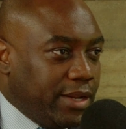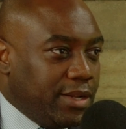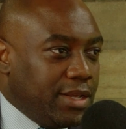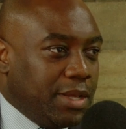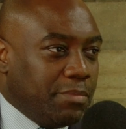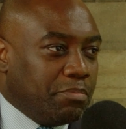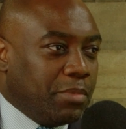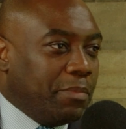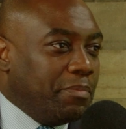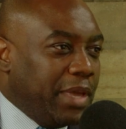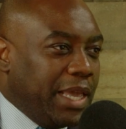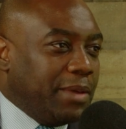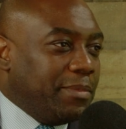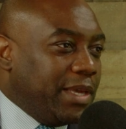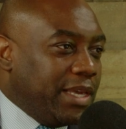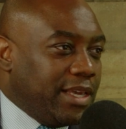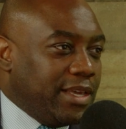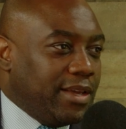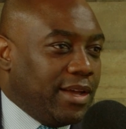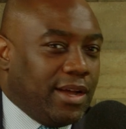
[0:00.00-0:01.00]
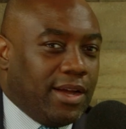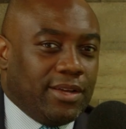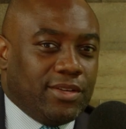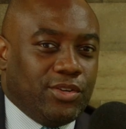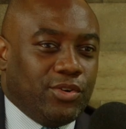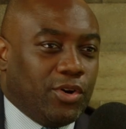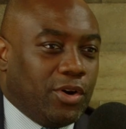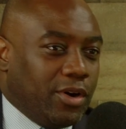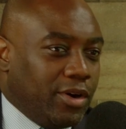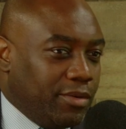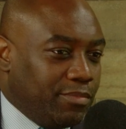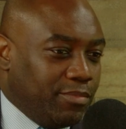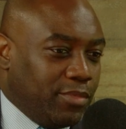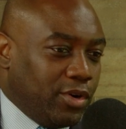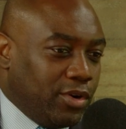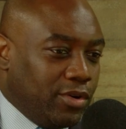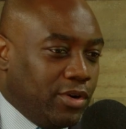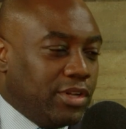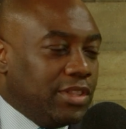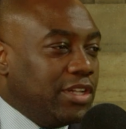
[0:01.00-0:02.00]
Mm-hmm. But maybe uh, you know are,
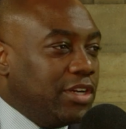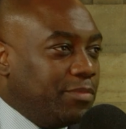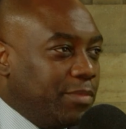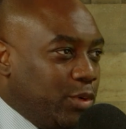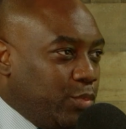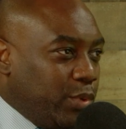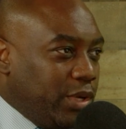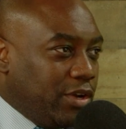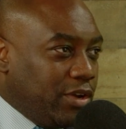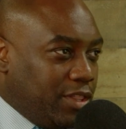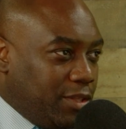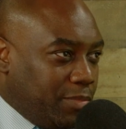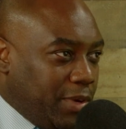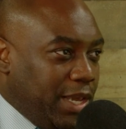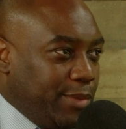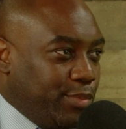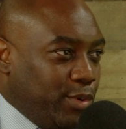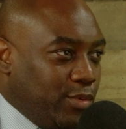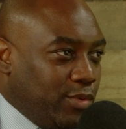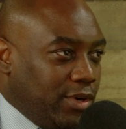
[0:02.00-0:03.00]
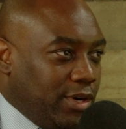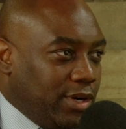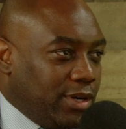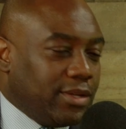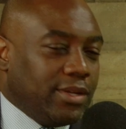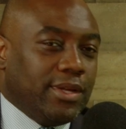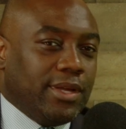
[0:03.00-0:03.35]
are a little bit weak on the paperwork.